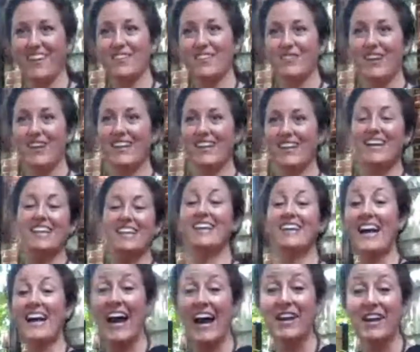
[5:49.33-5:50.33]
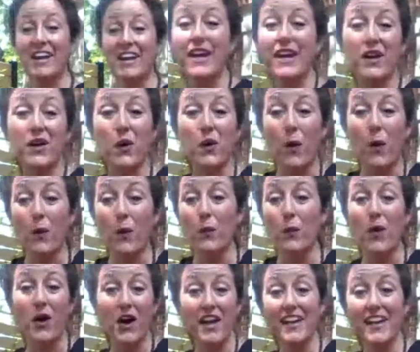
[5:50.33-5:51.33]
right? Like, I don't care
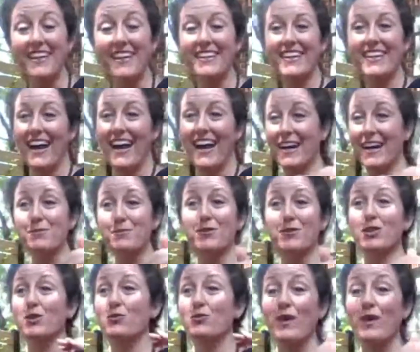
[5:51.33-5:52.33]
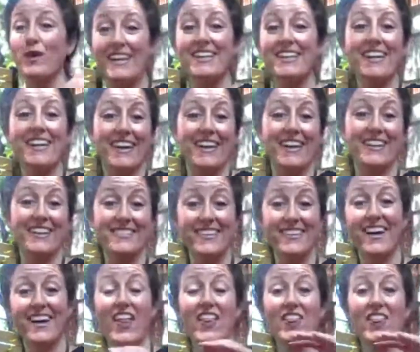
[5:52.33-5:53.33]
what, I'm going to radiate
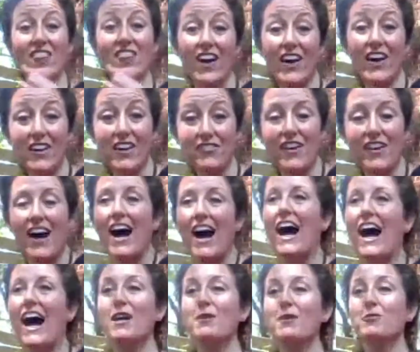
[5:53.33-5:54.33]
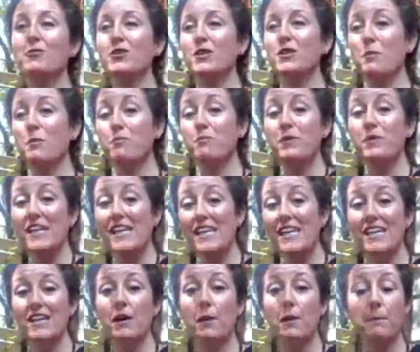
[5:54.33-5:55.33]
love. I'm going to
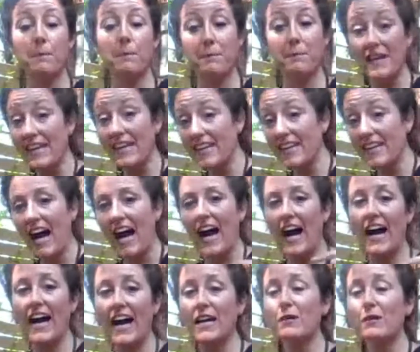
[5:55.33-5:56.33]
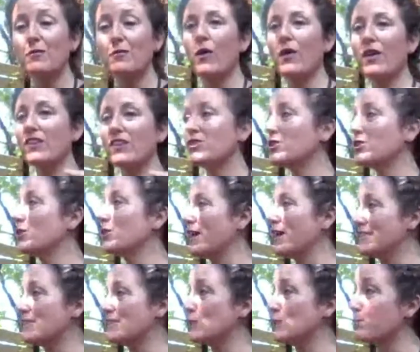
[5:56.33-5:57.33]
be me. I'm going to
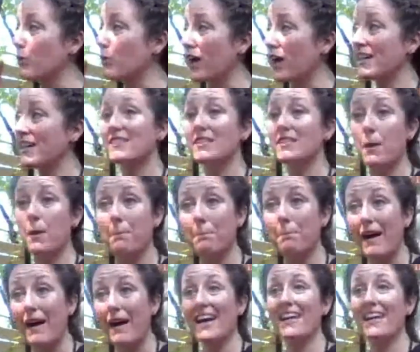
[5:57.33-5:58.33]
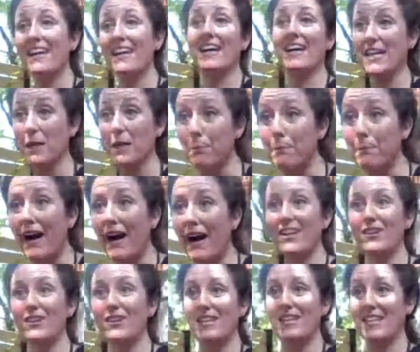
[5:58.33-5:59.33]
express my light, my
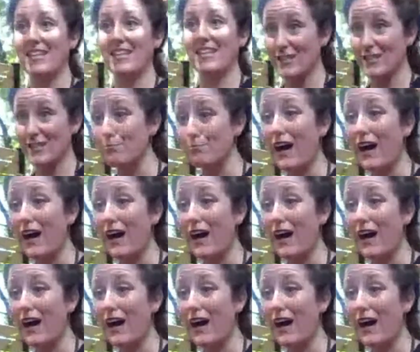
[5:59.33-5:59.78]
uniqueness,